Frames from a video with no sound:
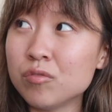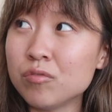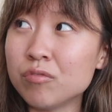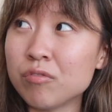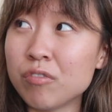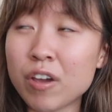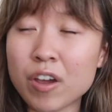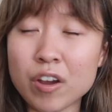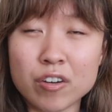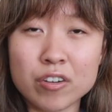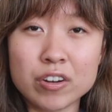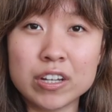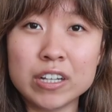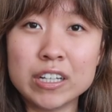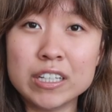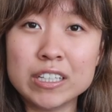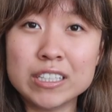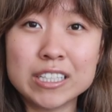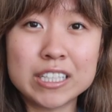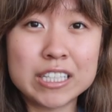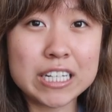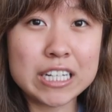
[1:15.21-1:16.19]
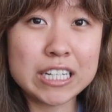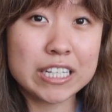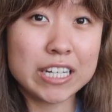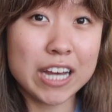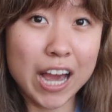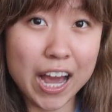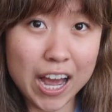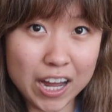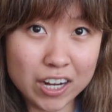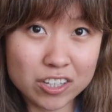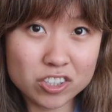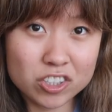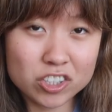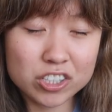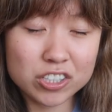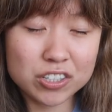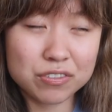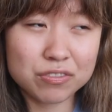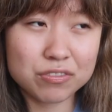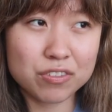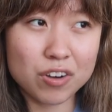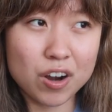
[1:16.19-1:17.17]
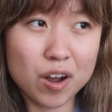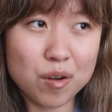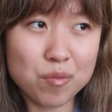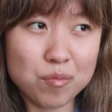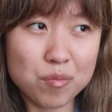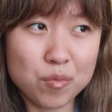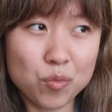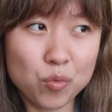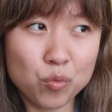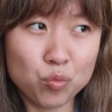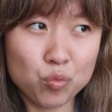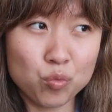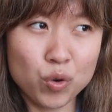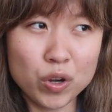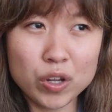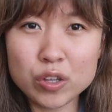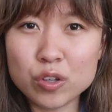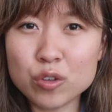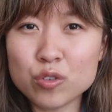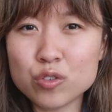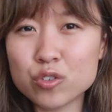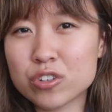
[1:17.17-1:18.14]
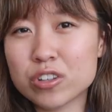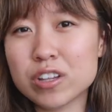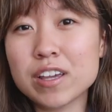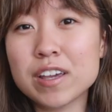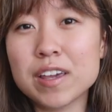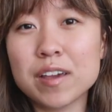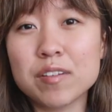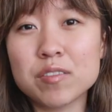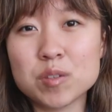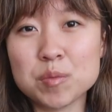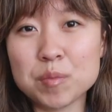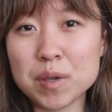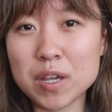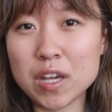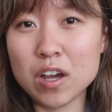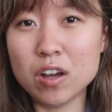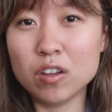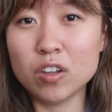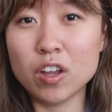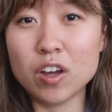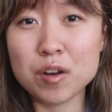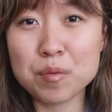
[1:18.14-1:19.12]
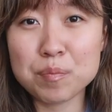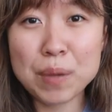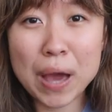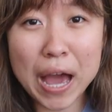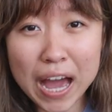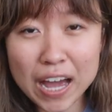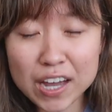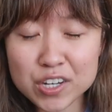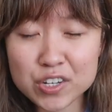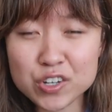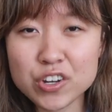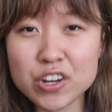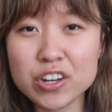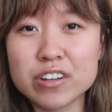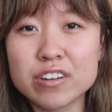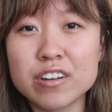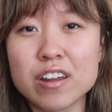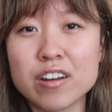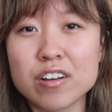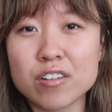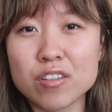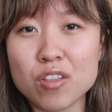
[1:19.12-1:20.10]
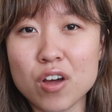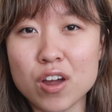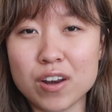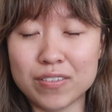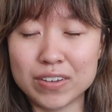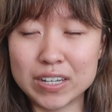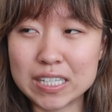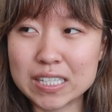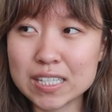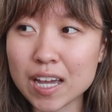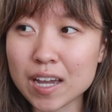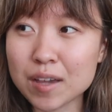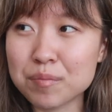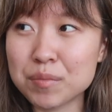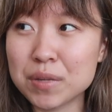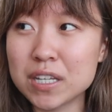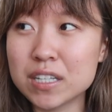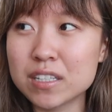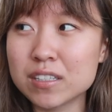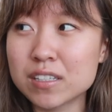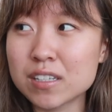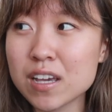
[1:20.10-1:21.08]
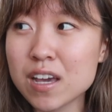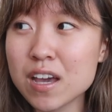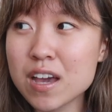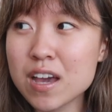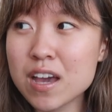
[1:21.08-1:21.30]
very detached from what usually gives me a lot of passion and a lot of excitement.